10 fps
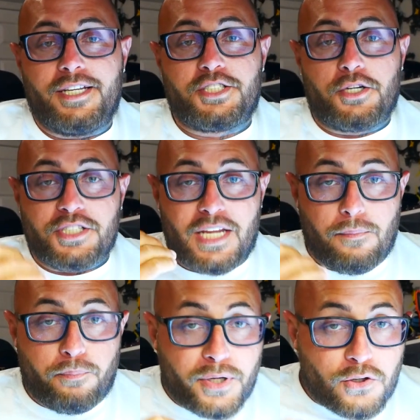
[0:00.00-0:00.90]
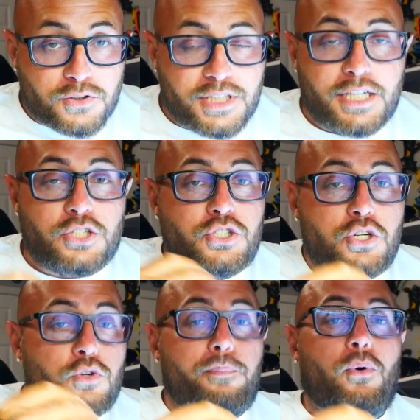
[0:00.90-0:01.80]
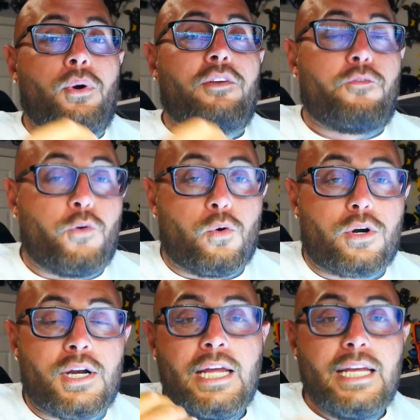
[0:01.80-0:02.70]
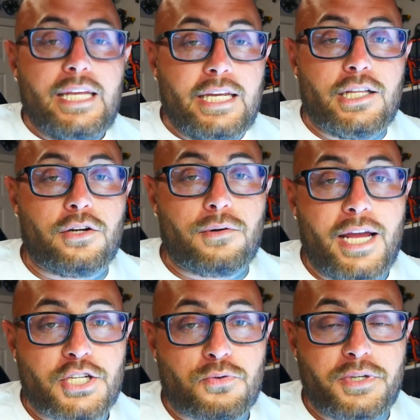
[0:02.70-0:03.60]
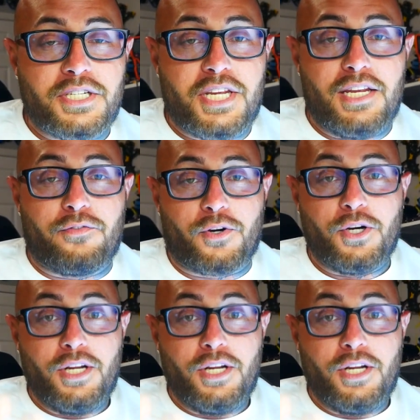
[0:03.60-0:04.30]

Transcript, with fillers: is there is a built-in 2.4 ELRS receiver.